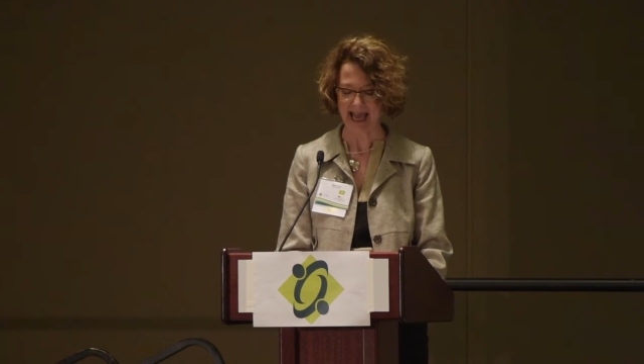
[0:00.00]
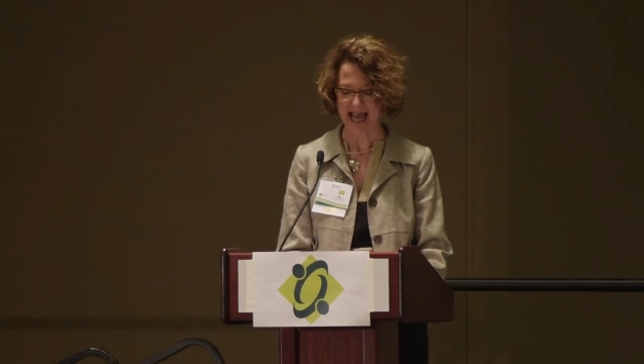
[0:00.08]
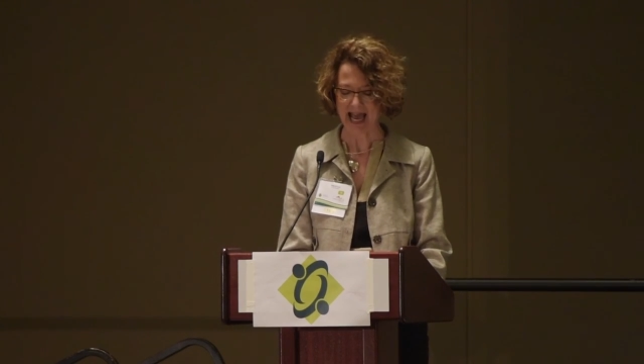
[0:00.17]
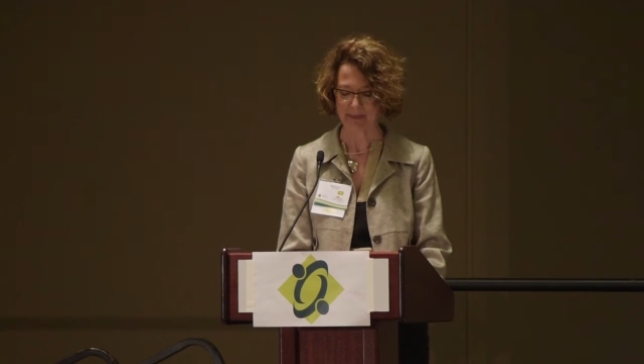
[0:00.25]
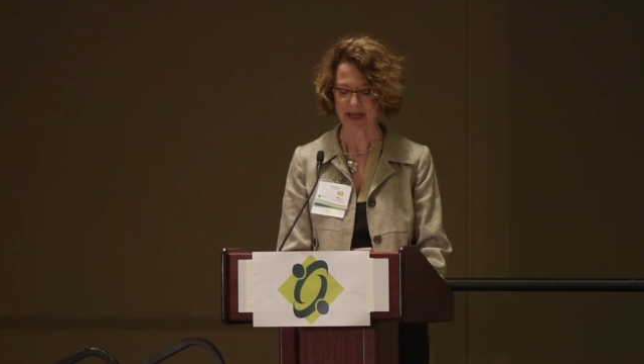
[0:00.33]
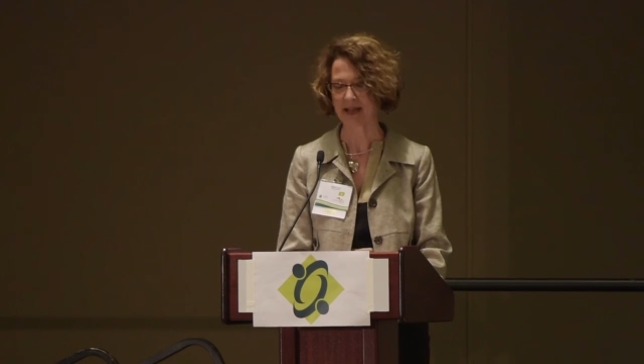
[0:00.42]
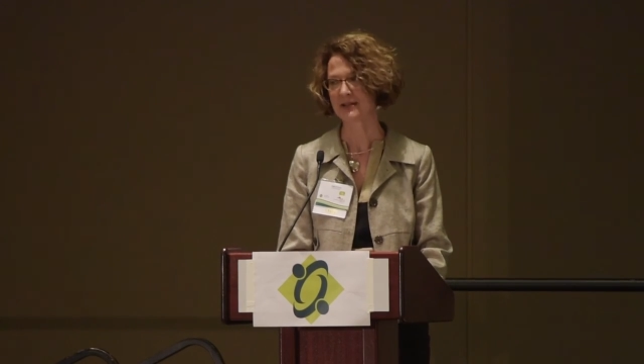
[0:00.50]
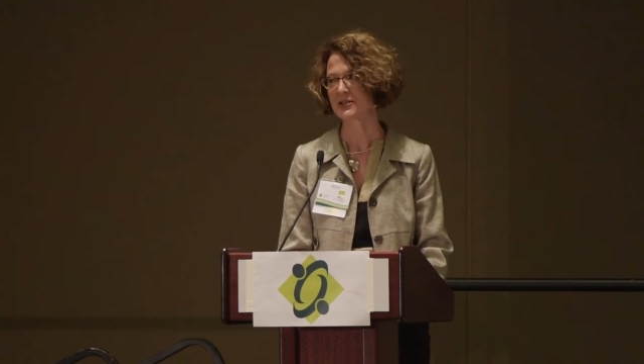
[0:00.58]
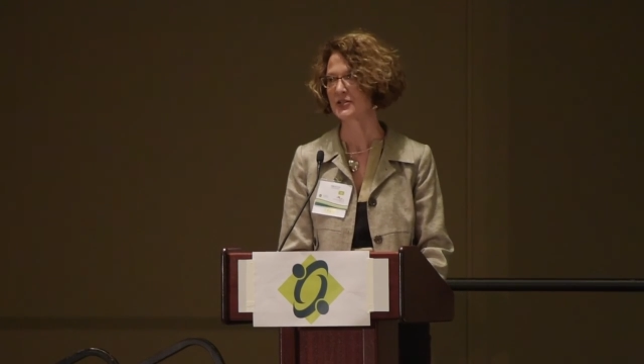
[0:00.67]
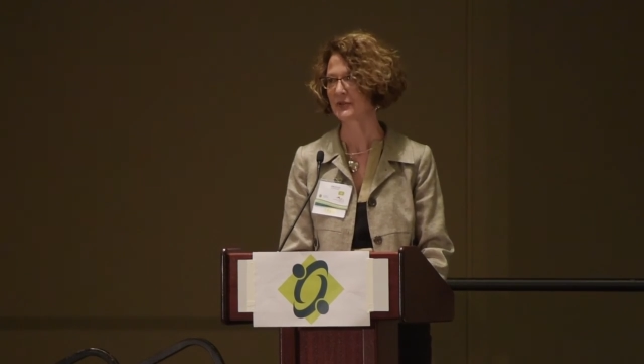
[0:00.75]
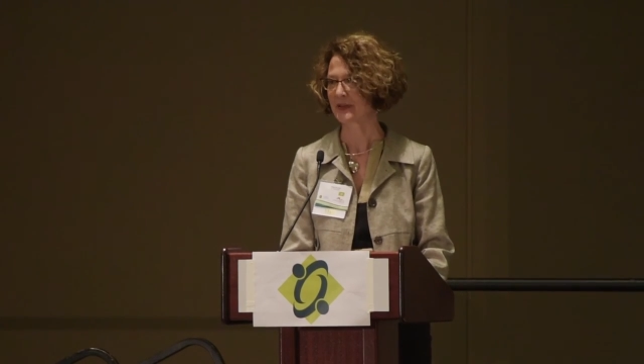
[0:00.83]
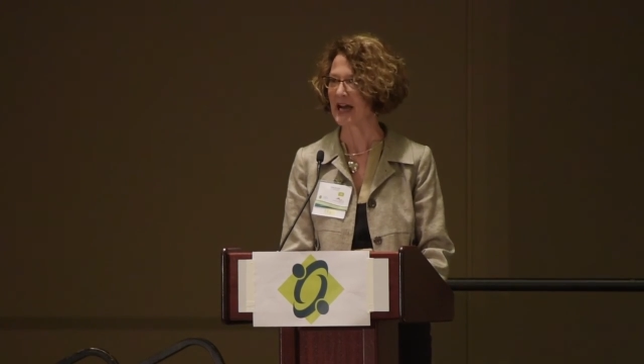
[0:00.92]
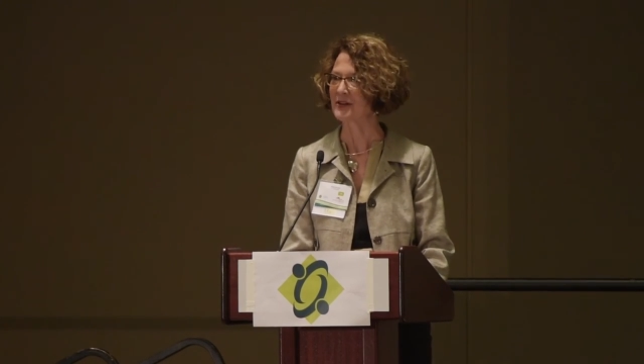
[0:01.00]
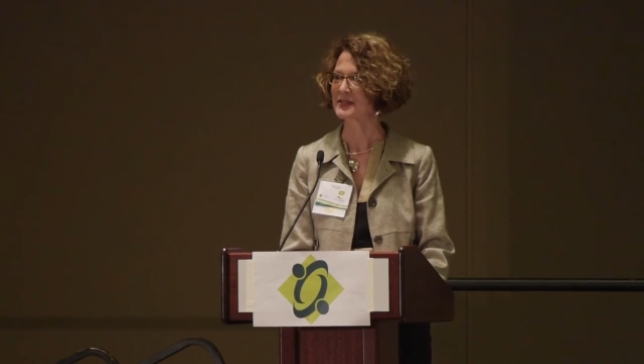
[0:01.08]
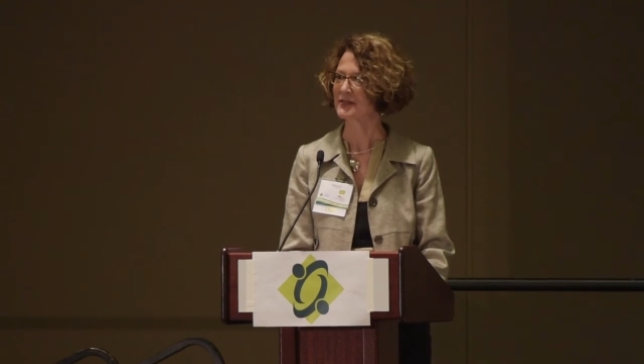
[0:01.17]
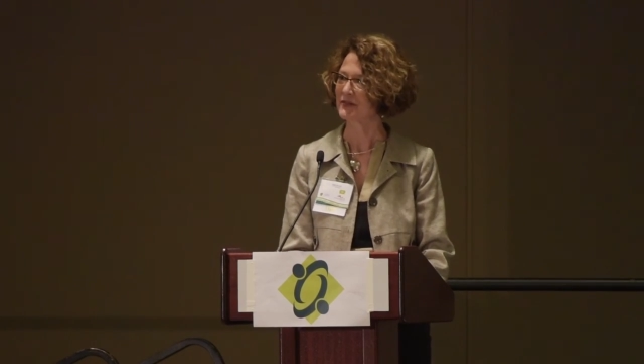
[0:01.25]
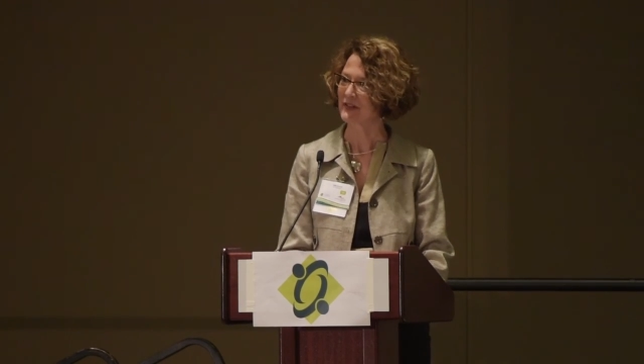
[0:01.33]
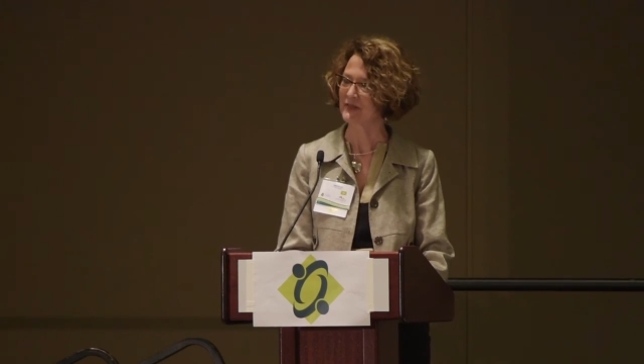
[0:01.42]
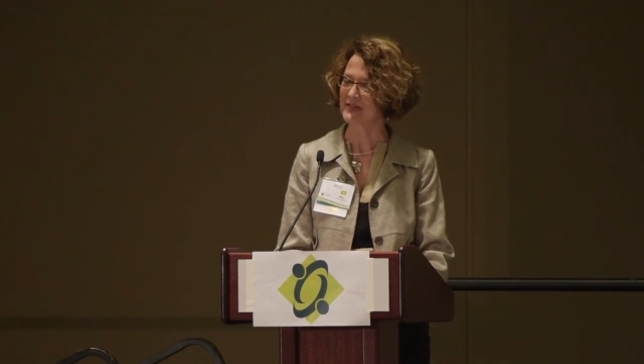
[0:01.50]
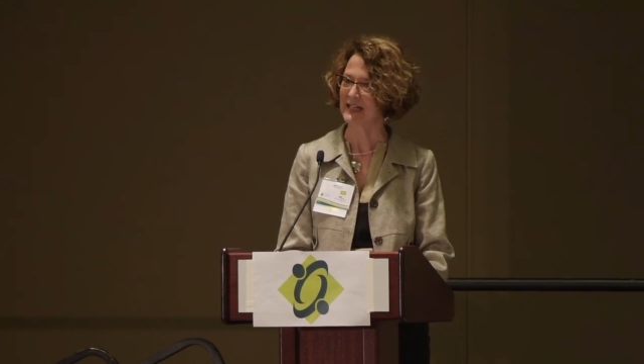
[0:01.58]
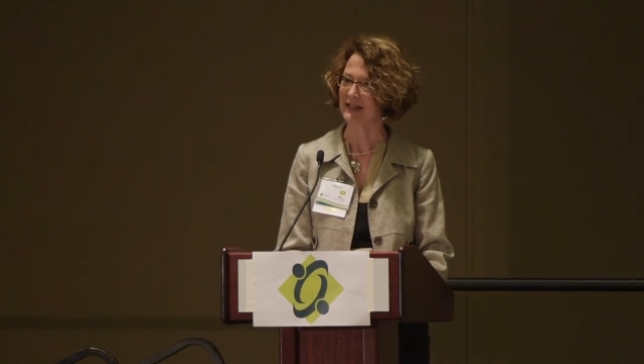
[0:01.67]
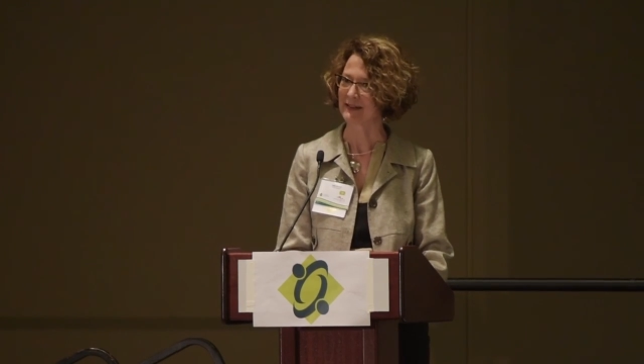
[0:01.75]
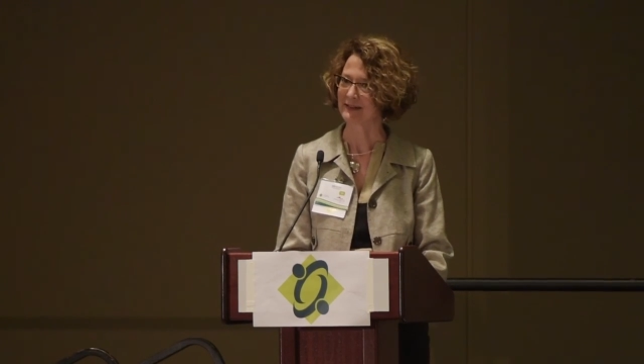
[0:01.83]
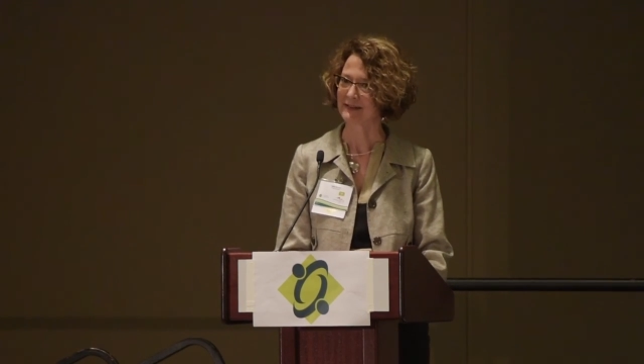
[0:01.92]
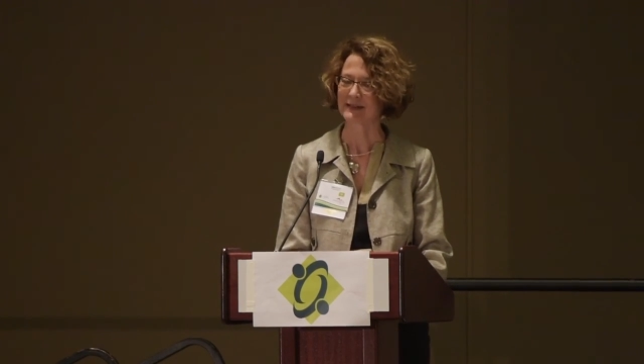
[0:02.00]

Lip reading: AMED 2015.